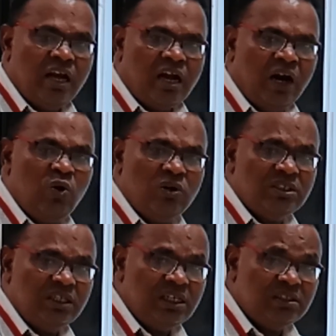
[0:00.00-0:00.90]
Control
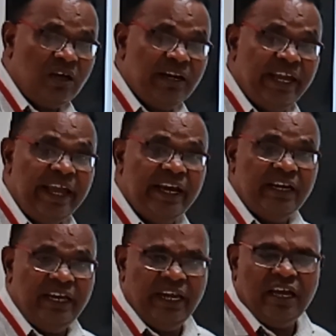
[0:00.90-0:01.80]
signals are
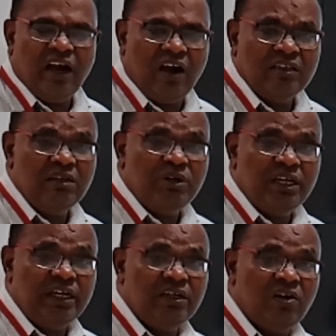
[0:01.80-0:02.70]
ALE,
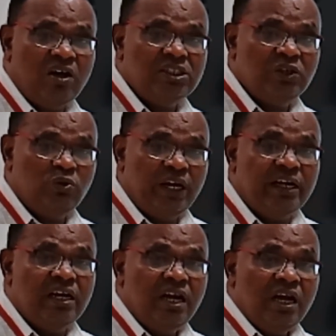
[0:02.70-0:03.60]
arithmetic and logic unit,